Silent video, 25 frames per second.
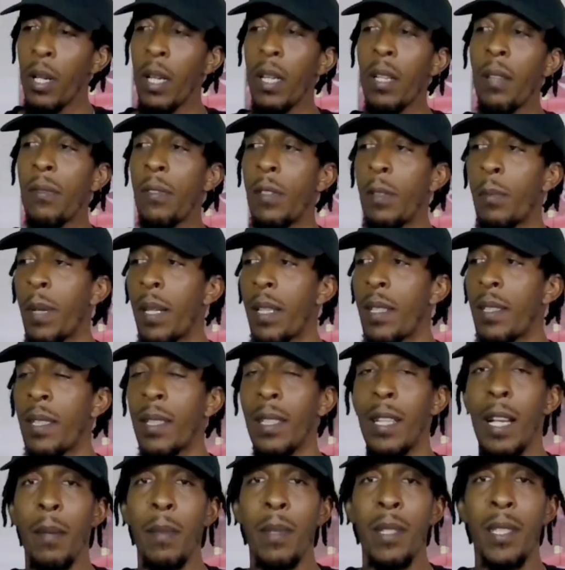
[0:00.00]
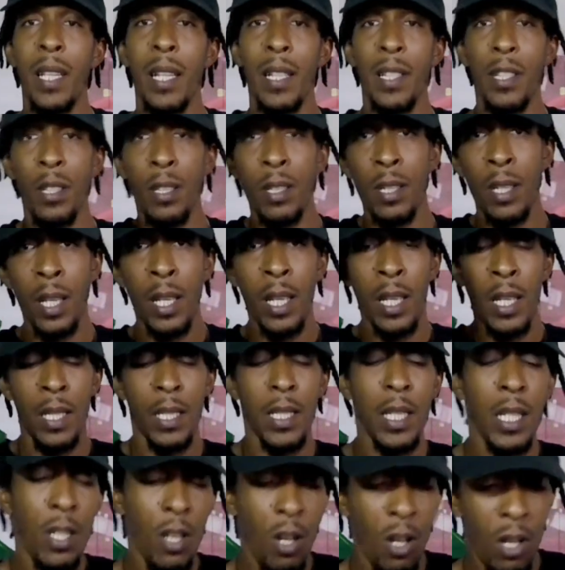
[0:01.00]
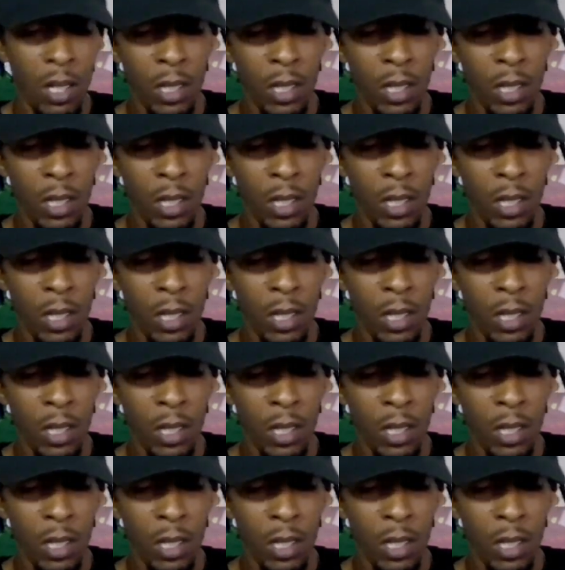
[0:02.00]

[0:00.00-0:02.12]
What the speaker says: Let me know how y'all feel about this in the comment section. See